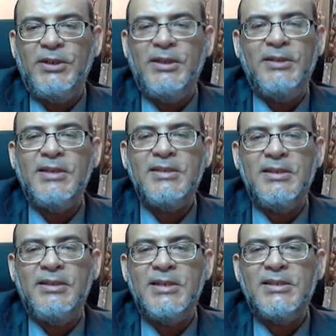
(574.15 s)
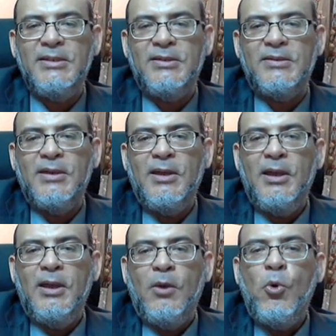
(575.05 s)
It doesn't
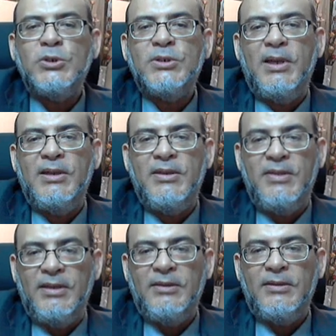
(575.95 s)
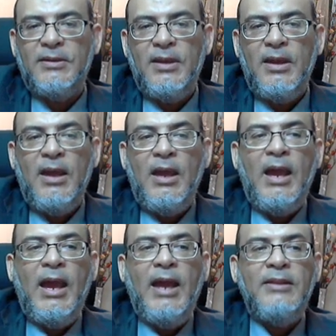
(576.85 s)
work like that.
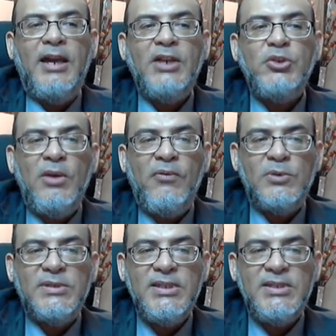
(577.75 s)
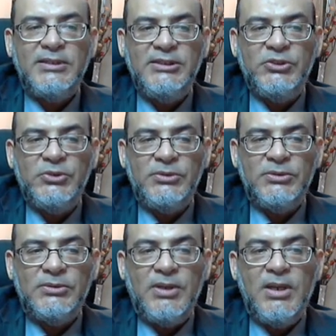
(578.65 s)
And actually, for this reason,
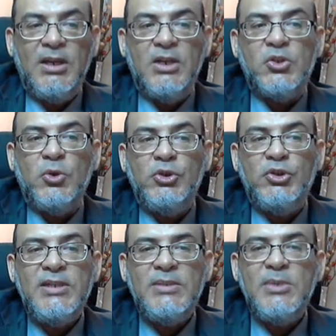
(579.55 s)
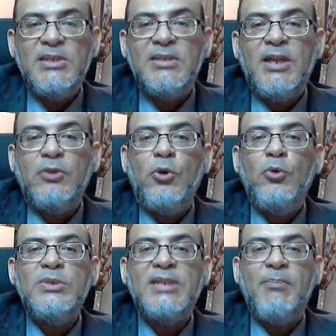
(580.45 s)
syllogism is not
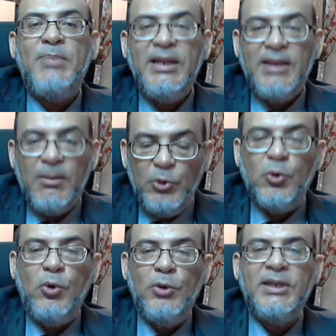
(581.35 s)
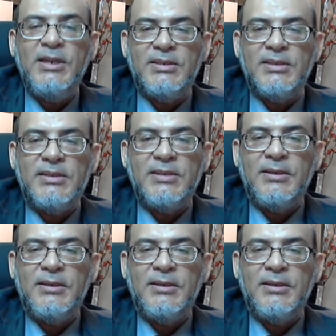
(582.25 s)
always applicable to all cases.